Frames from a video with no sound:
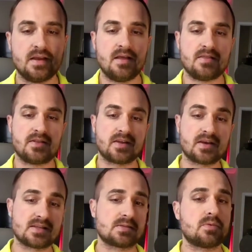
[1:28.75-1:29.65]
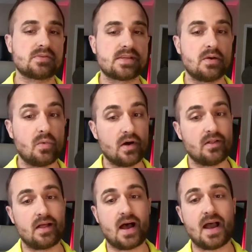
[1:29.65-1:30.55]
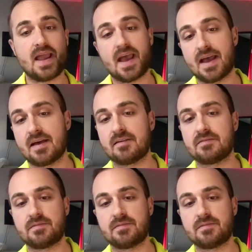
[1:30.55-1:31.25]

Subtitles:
that the customer will say, well, I have,